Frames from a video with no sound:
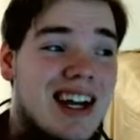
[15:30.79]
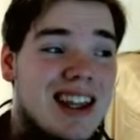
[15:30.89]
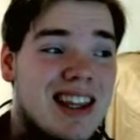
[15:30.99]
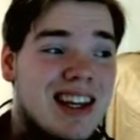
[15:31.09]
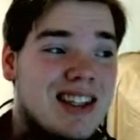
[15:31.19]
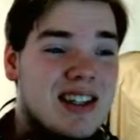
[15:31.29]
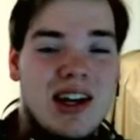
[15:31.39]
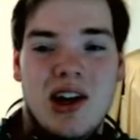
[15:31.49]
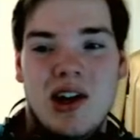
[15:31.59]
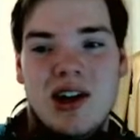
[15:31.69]
I think it's,
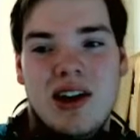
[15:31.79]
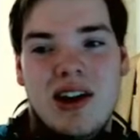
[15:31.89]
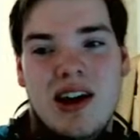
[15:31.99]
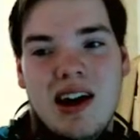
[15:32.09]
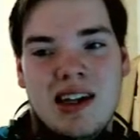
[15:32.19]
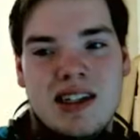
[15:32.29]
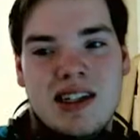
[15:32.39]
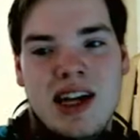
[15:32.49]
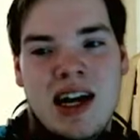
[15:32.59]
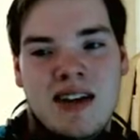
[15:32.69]

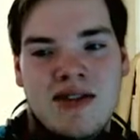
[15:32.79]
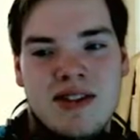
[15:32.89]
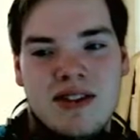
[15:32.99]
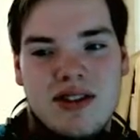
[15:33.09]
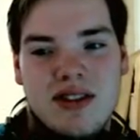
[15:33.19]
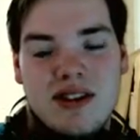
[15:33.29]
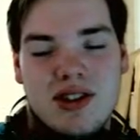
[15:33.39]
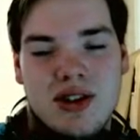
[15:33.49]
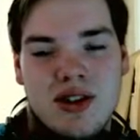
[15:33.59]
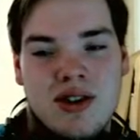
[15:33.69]
honestly, out of the
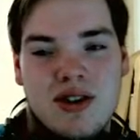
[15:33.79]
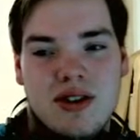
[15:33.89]
starter